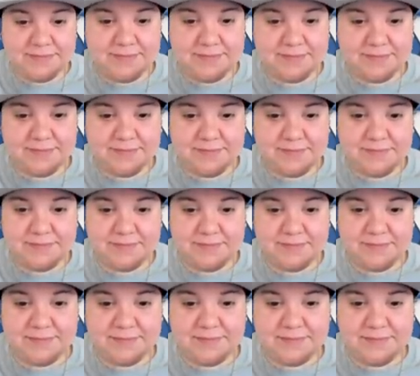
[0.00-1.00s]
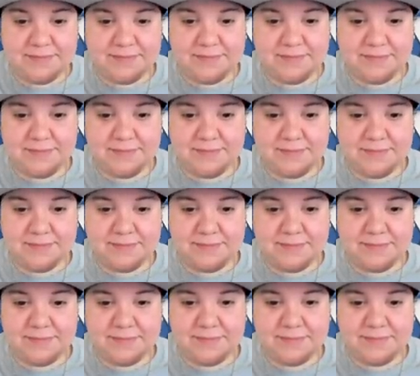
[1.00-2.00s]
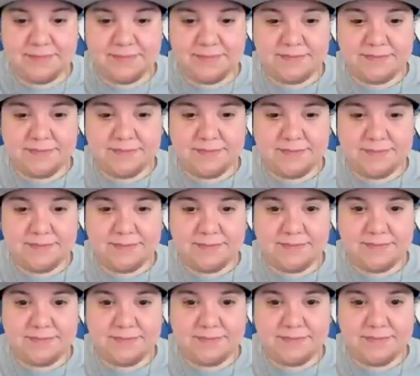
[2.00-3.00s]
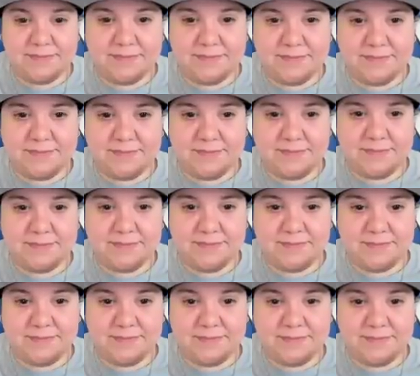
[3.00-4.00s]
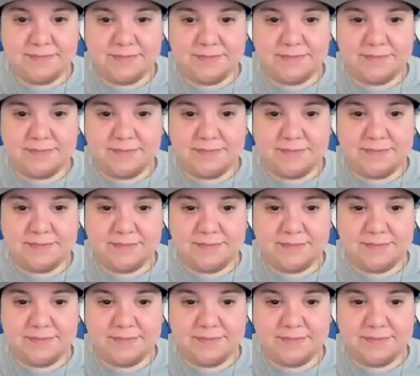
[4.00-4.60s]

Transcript: The person shown says nothing.